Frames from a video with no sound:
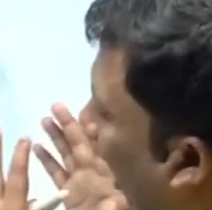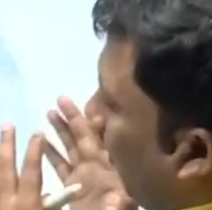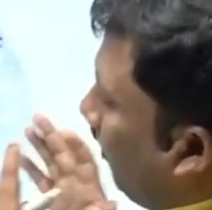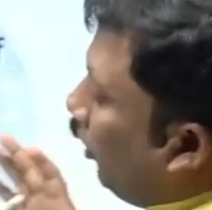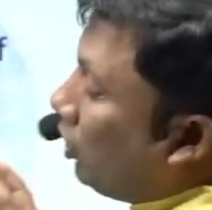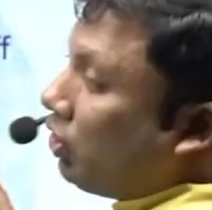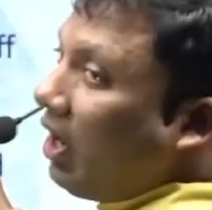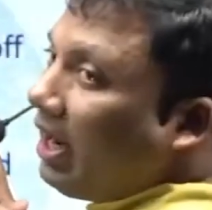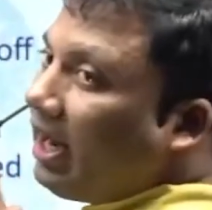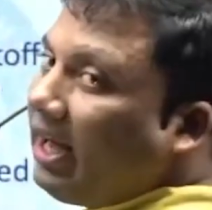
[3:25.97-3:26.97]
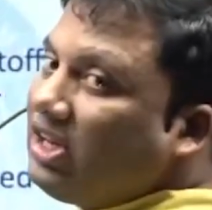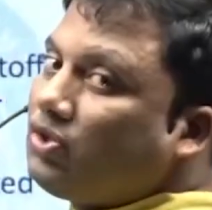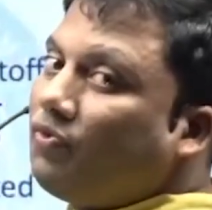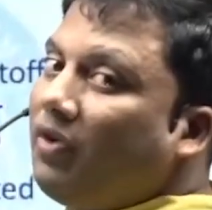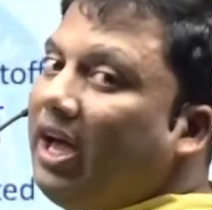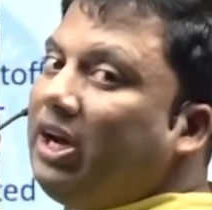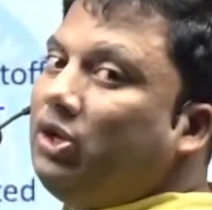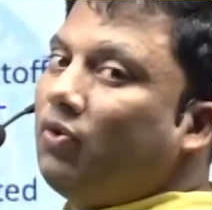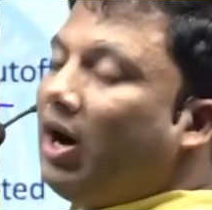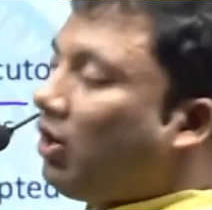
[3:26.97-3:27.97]
help you to analyze where
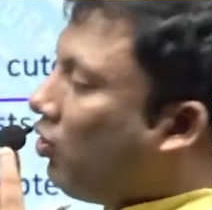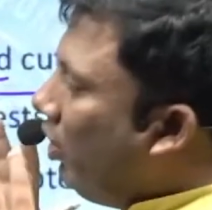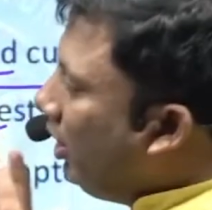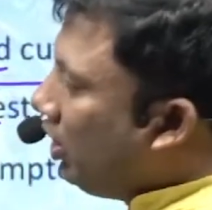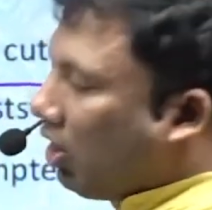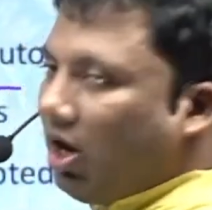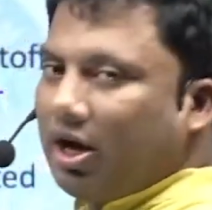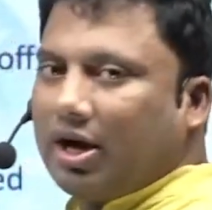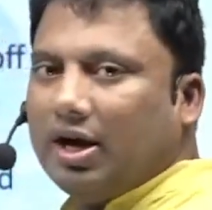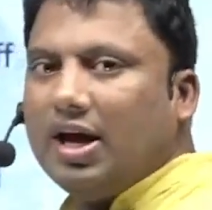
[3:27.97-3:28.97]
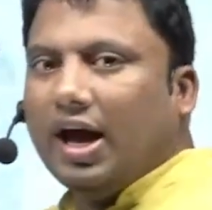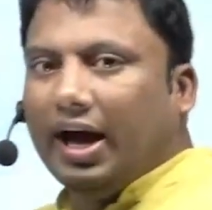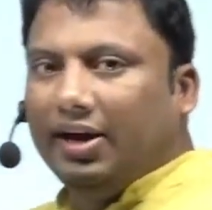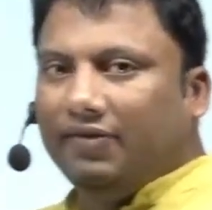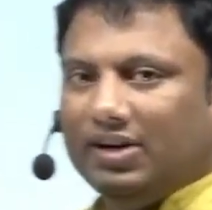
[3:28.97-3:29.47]
you are going wrong. I